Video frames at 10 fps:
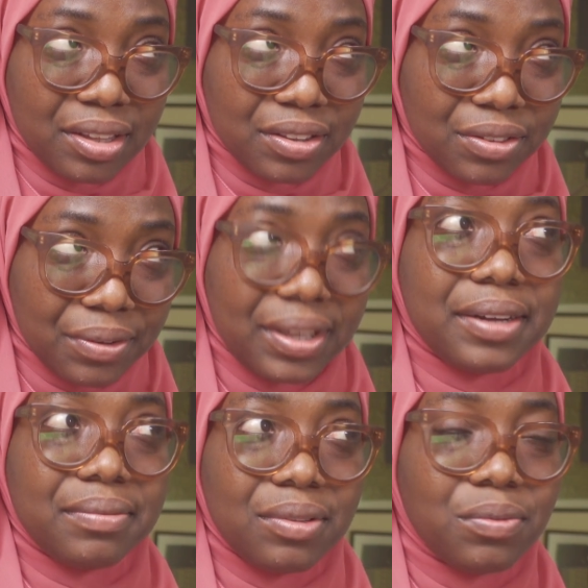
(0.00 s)
So
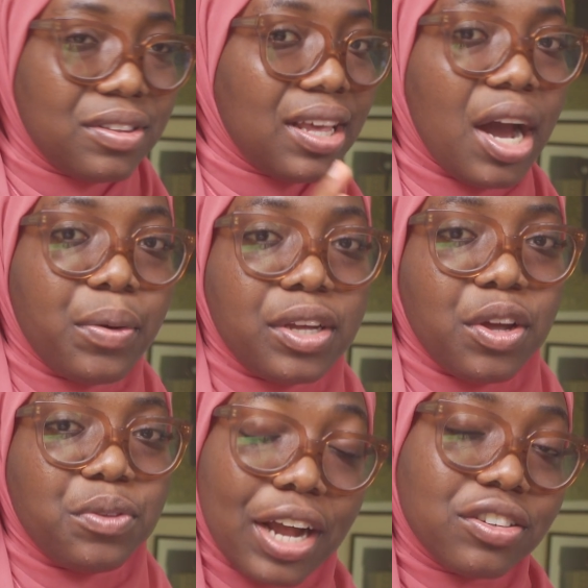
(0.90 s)
yeah, we'll see how it
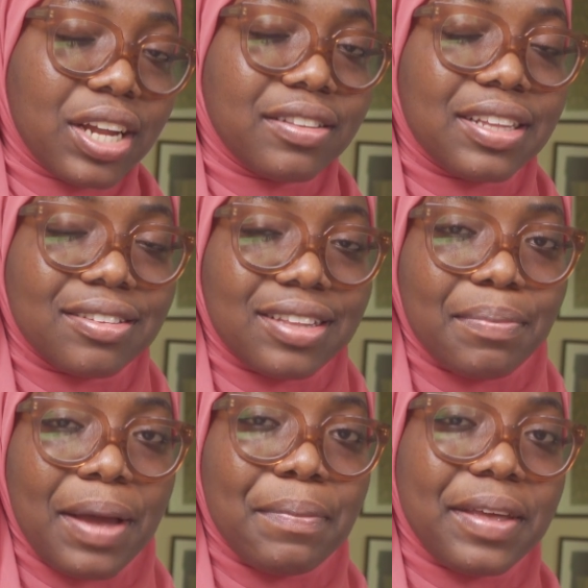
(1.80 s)
goes. Catch you guys next
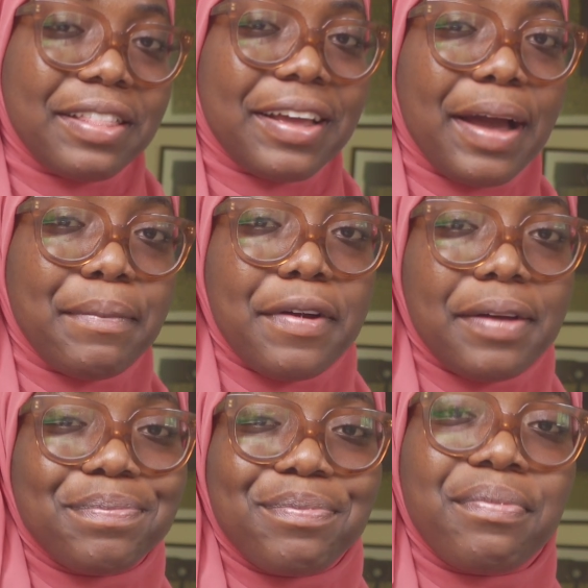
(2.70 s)
time I pick the camera.
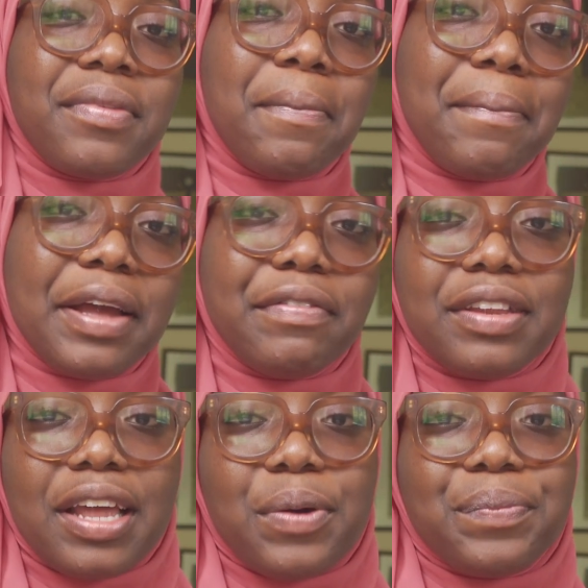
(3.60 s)
Bye for
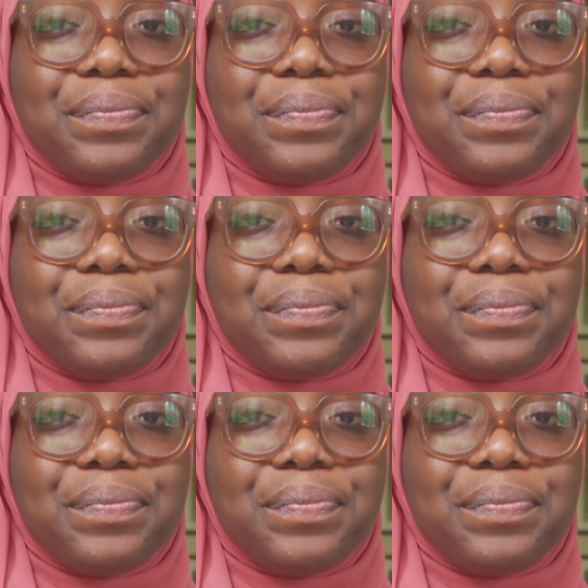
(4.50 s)
now.